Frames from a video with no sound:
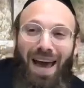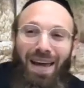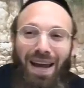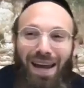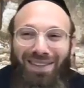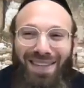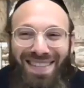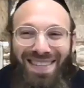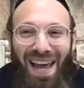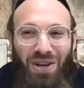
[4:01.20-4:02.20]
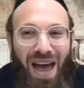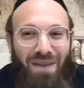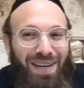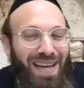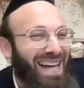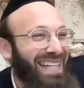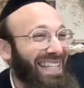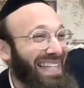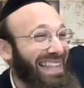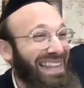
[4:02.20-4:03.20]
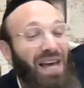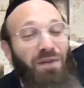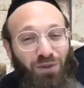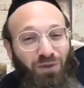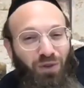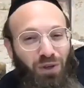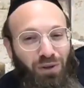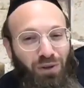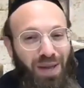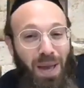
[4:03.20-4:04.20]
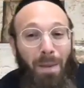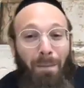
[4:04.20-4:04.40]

and I understand you have a guy in left field,